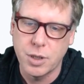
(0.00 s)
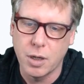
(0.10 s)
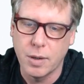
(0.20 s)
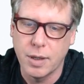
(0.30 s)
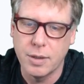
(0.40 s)
You
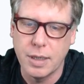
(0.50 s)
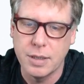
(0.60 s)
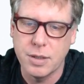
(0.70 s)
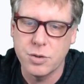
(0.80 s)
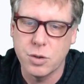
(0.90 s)
know,
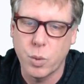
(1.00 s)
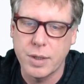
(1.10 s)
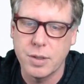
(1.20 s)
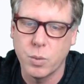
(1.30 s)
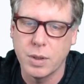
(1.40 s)
in addition to
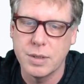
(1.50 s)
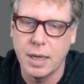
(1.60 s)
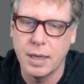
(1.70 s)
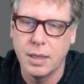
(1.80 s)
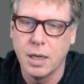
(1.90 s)
waiting
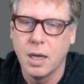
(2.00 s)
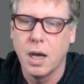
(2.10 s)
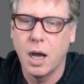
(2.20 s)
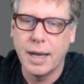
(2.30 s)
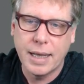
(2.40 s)
day,
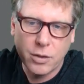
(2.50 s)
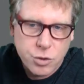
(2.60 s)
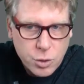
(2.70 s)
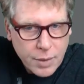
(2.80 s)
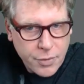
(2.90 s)
I
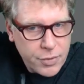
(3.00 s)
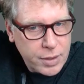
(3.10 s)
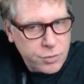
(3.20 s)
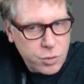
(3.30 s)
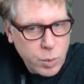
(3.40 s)
can do other
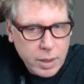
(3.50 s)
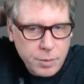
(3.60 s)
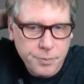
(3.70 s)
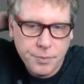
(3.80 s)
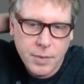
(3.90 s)
things as well.